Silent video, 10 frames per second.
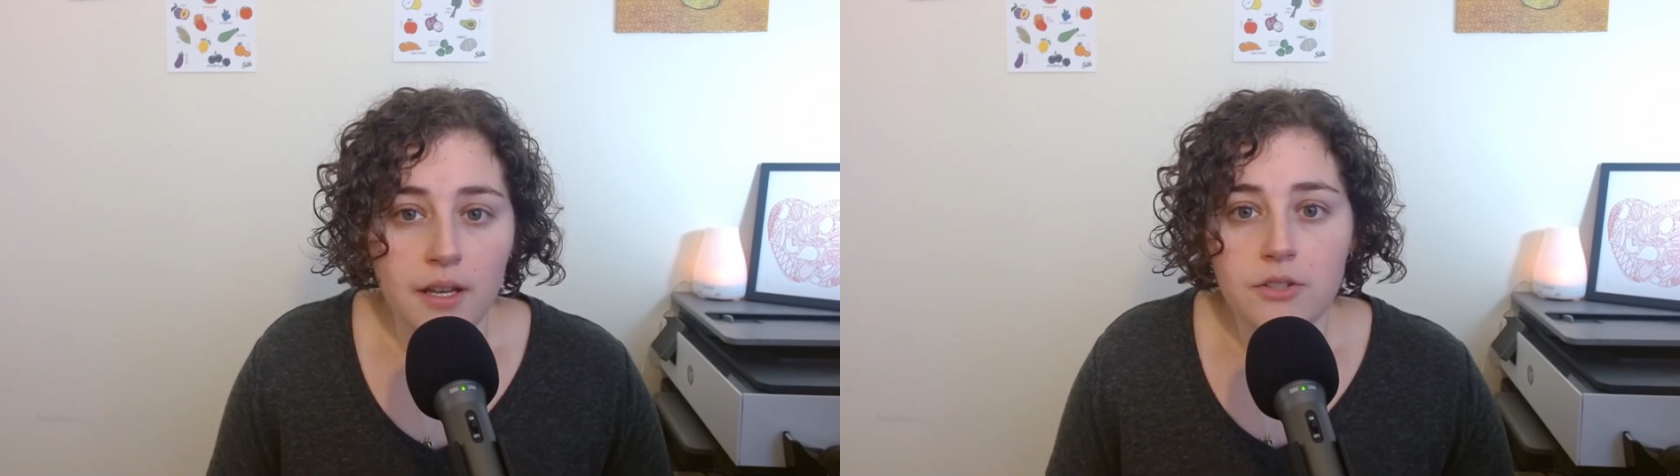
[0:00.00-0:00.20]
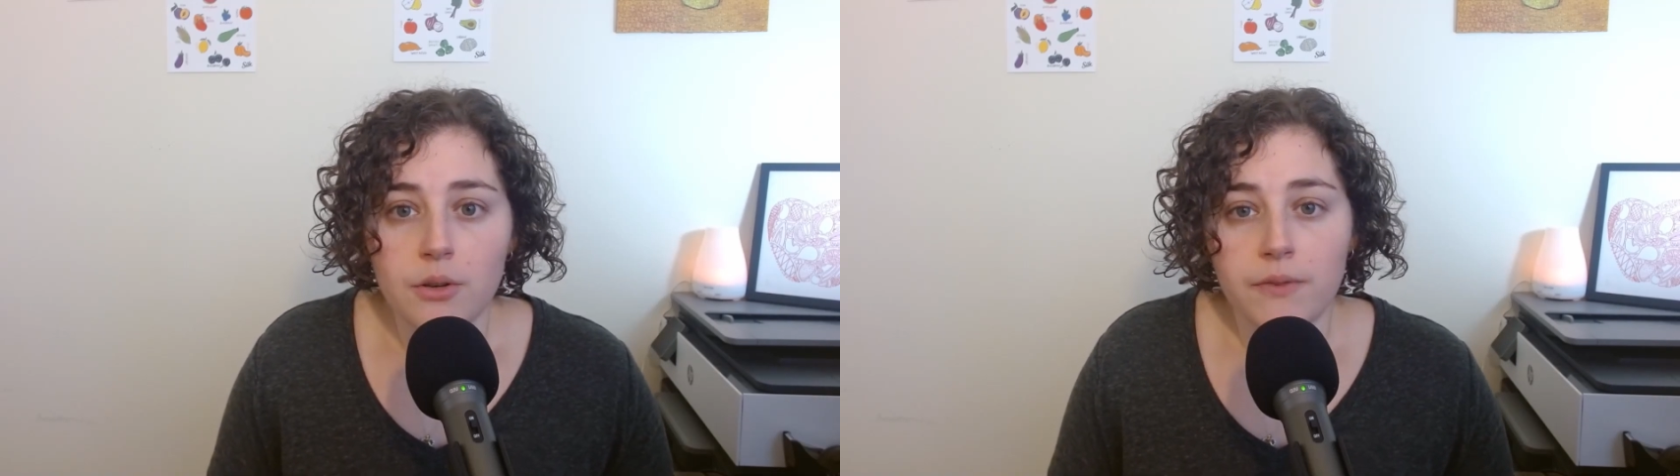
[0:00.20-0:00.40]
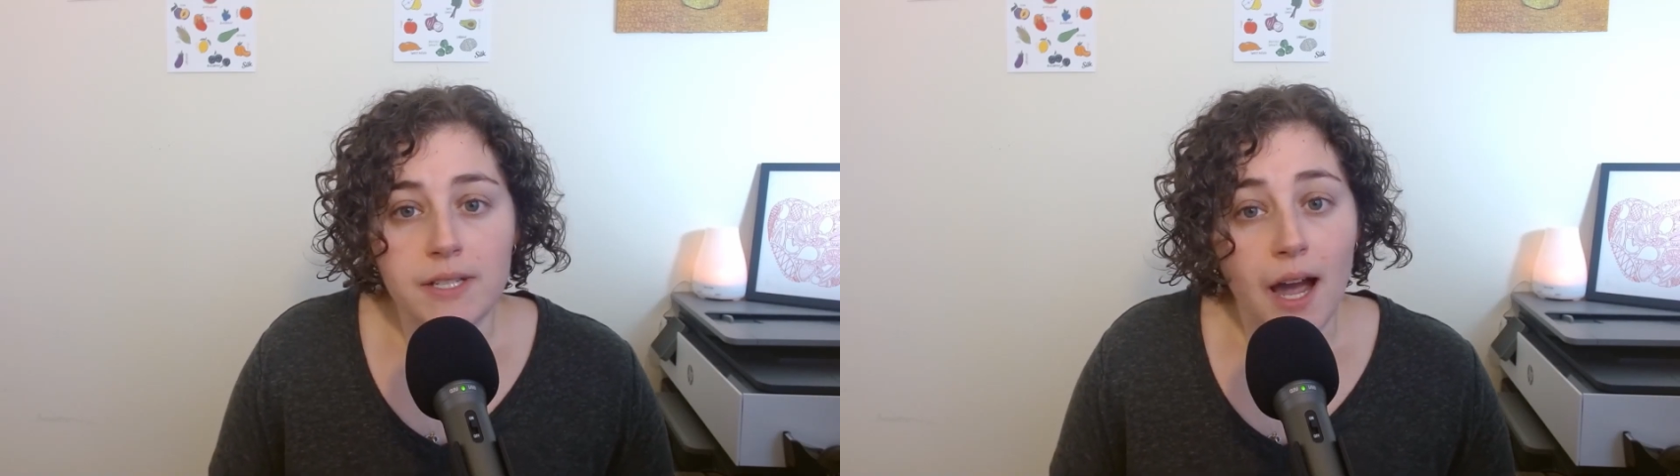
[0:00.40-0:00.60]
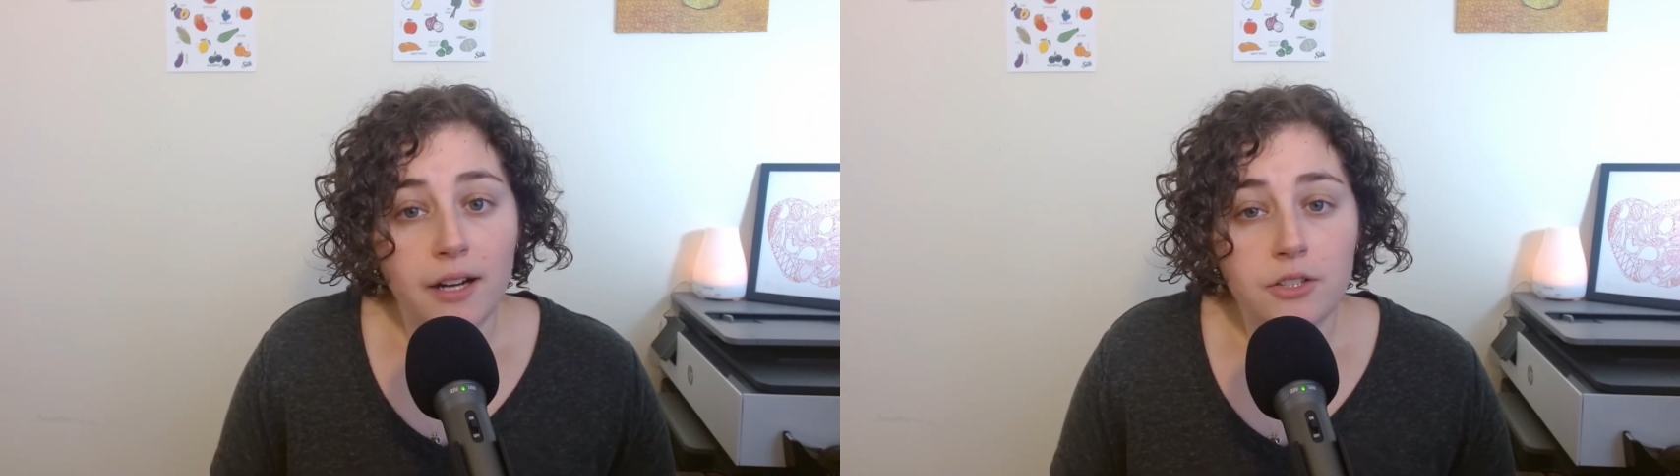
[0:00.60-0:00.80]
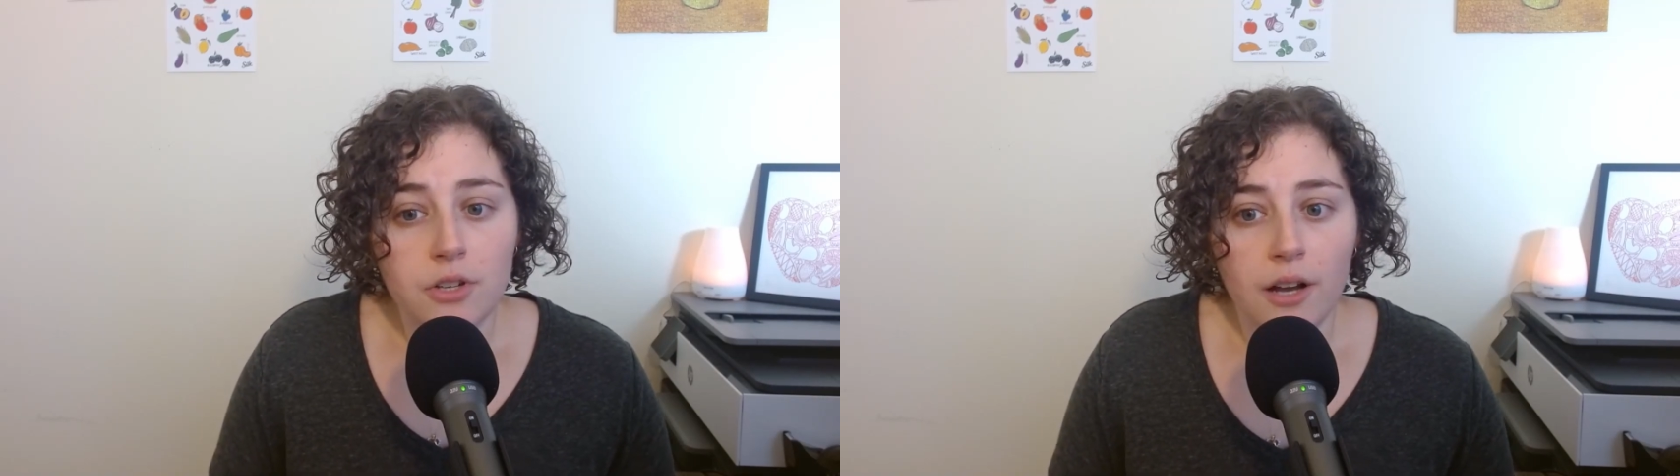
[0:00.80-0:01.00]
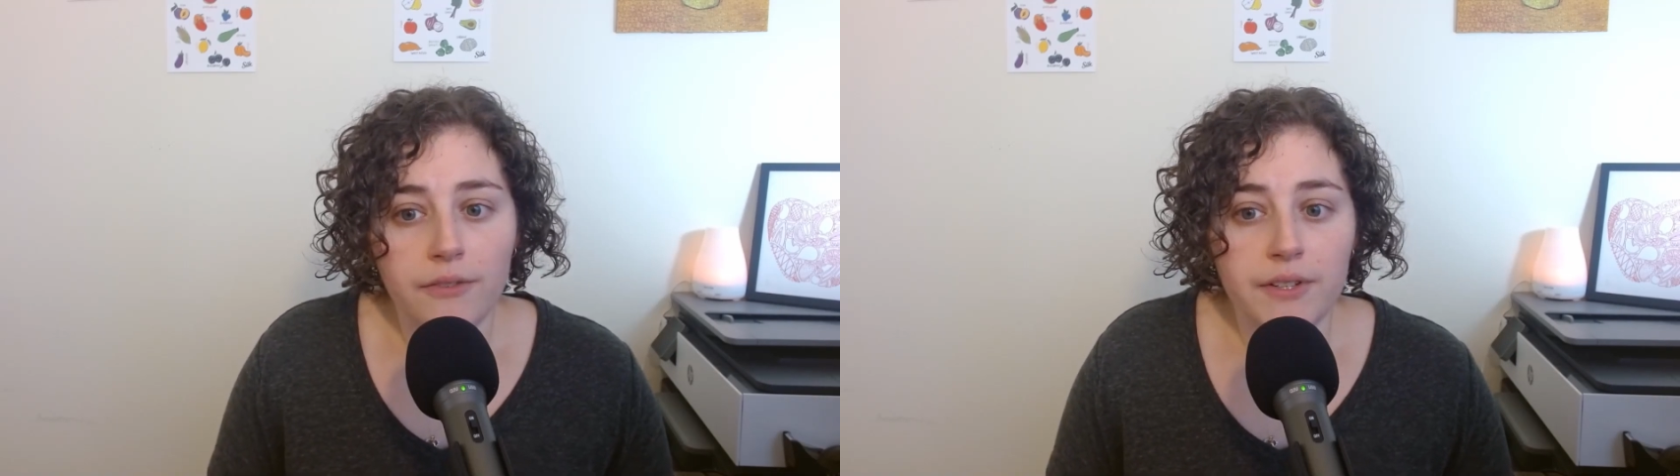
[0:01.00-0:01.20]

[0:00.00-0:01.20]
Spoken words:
So if a doctor's office